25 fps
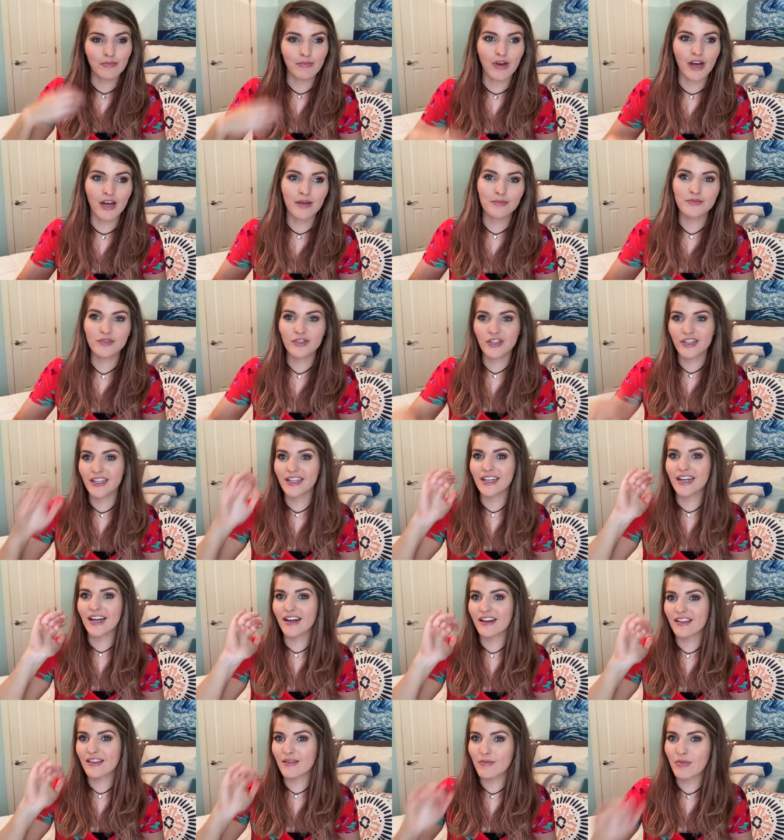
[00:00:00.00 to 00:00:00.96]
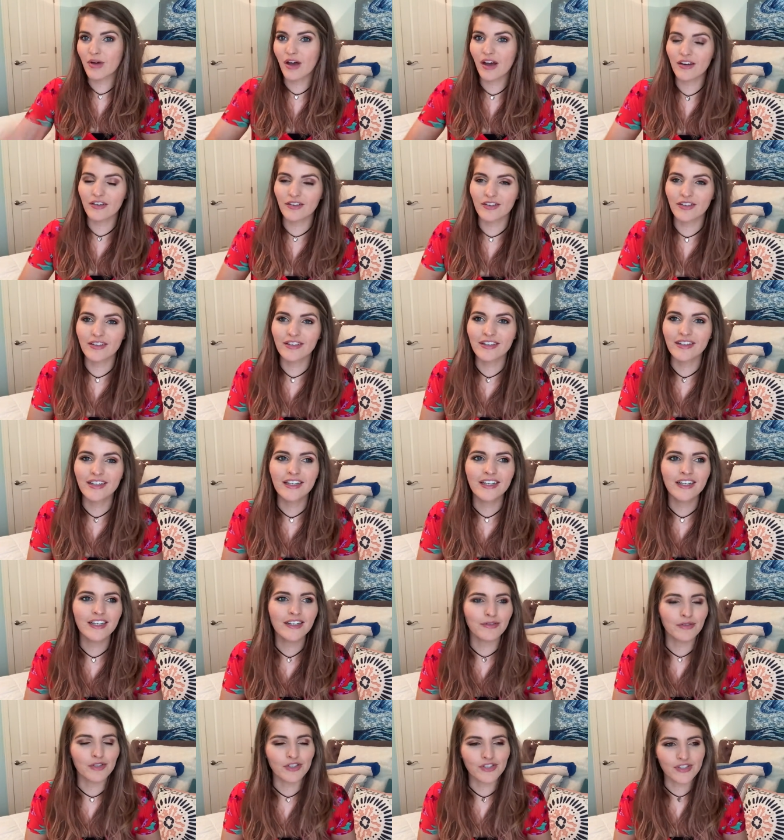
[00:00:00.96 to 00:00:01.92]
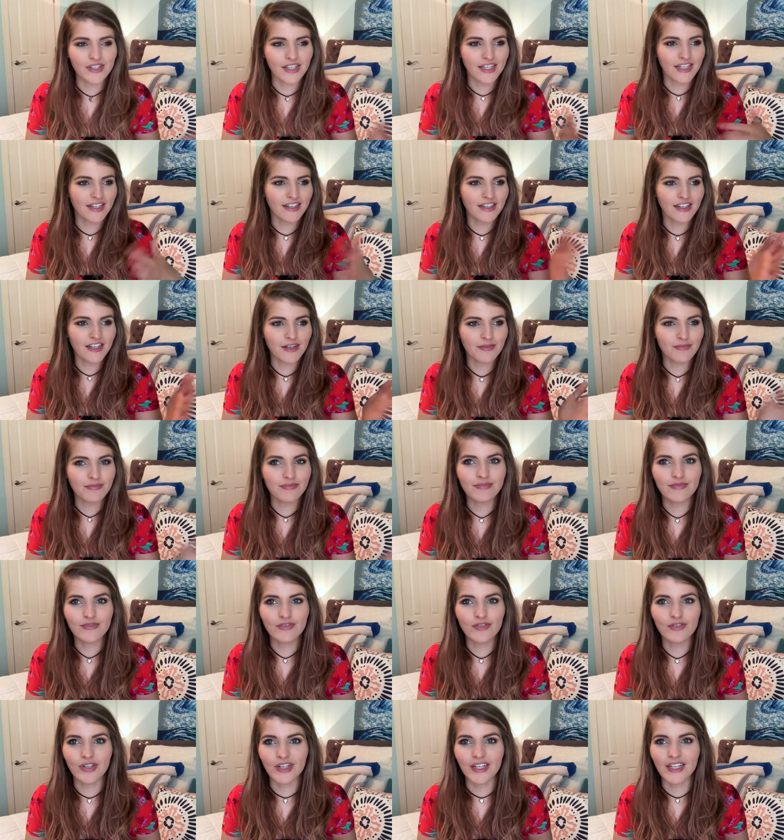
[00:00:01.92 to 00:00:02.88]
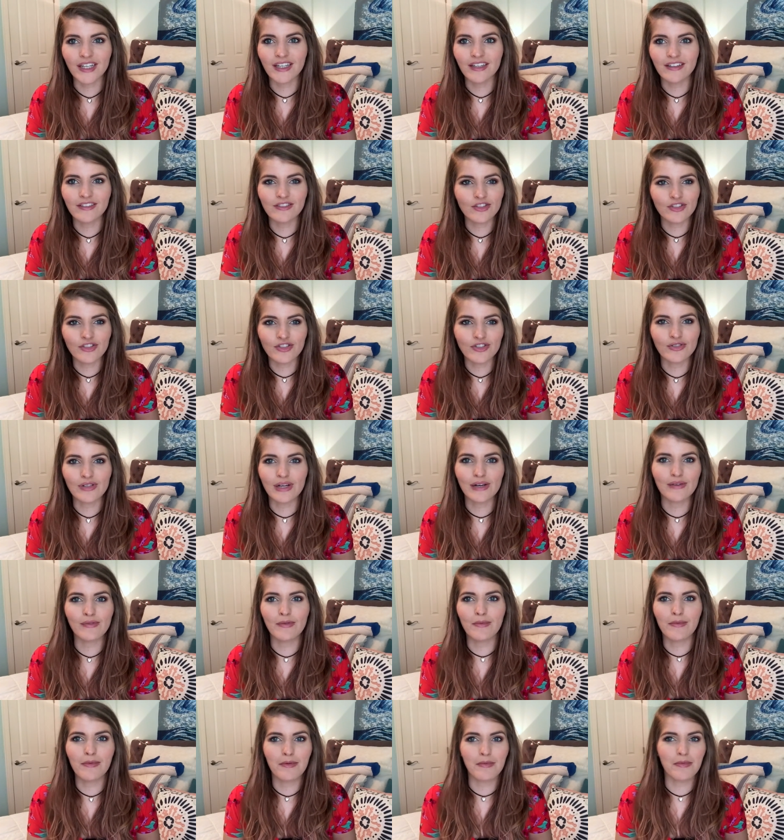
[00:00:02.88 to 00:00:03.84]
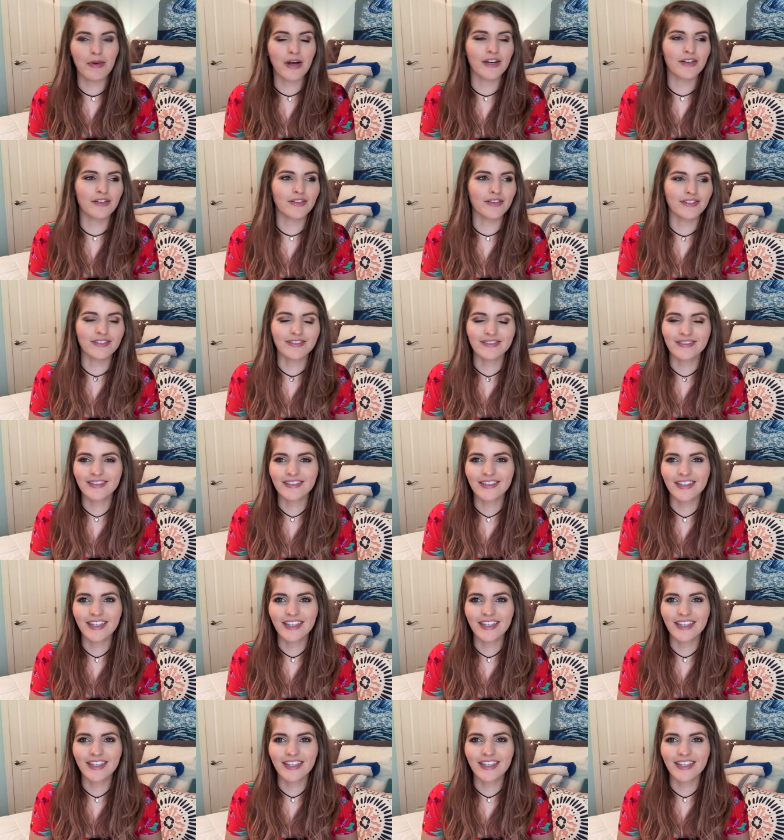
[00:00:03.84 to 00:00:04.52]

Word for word: mom drinking out of the bottle, which they ended up drinking just straight from the bottle.